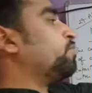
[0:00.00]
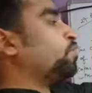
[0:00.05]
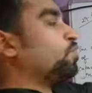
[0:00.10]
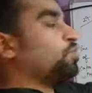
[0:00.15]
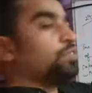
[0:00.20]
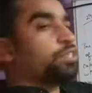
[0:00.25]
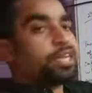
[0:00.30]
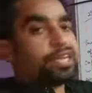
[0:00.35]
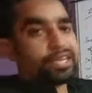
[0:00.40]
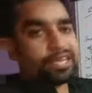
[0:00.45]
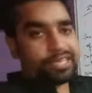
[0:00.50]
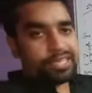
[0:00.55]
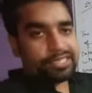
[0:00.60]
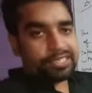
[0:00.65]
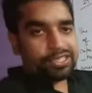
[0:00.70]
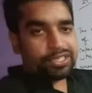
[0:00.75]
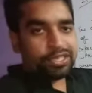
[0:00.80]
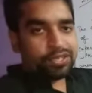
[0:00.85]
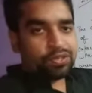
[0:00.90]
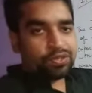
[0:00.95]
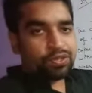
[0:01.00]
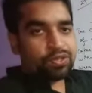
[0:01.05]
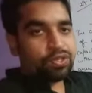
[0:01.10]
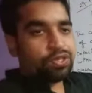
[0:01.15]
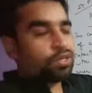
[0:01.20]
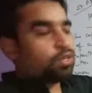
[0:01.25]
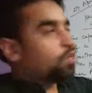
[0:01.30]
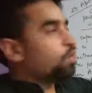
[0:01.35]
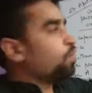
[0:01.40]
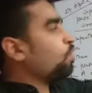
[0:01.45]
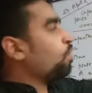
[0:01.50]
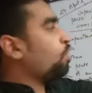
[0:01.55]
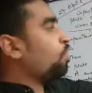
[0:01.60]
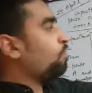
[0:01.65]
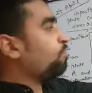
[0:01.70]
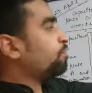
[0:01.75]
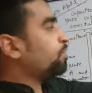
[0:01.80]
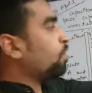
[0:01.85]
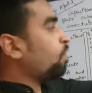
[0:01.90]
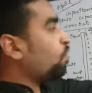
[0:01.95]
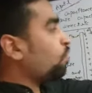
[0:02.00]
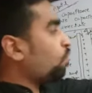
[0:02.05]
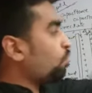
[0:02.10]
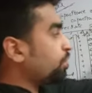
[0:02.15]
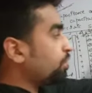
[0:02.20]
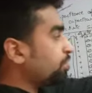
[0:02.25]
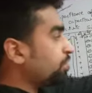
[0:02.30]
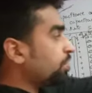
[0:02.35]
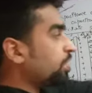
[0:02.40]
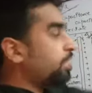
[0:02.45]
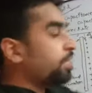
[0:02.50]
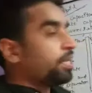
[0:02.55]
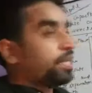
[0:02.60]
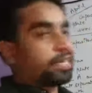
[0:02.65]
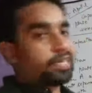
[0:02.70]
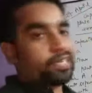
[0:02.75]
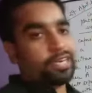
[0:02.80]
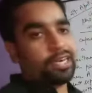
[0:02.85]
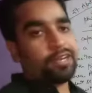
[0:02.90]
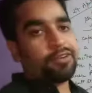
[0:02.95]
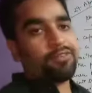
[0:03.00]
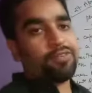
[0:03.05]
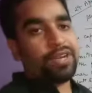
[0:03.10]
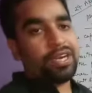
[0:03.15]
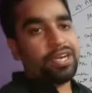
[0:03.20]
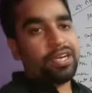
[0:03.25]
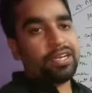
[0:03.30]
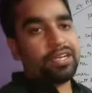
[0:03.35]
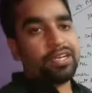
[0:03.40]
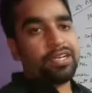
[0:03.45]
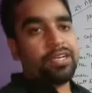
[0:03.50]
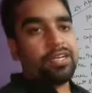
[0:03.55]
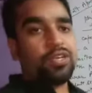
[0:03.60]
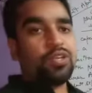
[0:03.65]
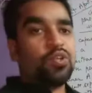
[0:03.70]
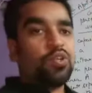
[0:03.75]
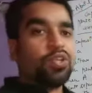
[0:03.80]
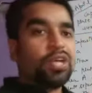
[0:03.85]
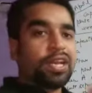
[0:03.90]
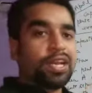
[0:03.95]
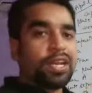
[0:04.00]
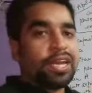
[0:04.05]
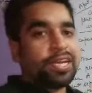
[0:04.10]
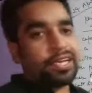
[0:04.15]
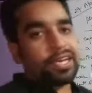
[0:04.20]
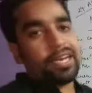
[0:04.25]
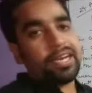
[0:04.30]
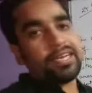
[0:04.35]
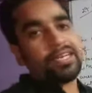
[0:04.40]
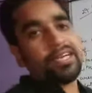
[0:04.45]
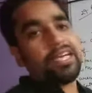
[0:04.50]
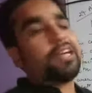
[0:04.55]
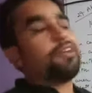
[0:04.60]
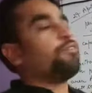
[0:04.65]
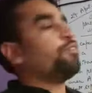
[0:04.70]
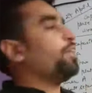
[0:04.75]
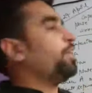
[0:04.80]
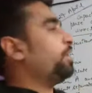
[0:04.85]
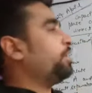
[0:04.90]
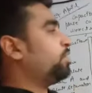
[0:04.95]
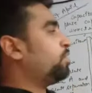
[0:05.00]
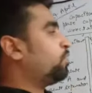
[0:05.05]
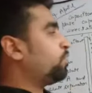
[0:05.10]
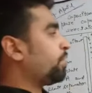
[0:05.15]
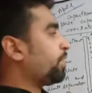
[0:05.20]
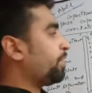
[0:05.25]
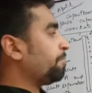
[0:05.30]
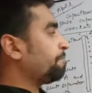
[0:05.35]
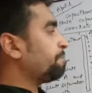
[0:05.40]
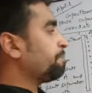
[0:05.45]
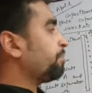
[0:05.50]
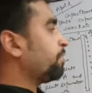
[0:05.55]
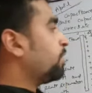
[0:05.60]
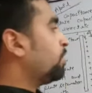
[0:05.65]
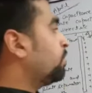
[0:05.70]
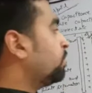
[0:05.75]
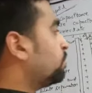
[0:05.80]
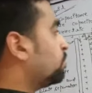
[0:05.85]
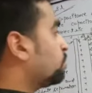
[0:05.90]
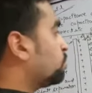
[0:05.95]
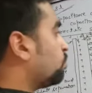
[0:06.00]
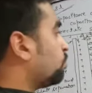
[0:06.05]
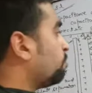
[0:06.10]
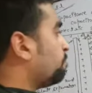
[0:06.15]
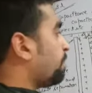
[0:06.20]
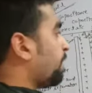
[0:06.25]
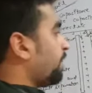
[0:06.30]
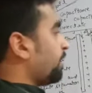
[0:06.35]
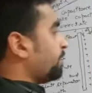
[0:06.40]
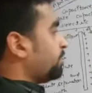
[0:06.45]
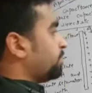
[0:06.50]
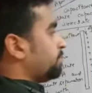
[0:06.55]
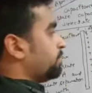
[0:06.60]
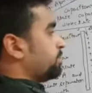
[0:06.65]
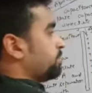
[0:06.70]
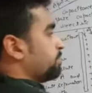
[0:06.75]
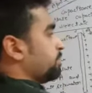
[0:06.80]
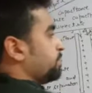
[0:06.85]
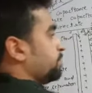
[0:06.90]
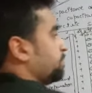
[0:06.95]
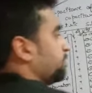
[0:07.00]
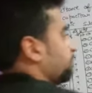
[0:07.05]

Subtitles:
was the ratio of the original electric field to the net electric field. Okay. So by this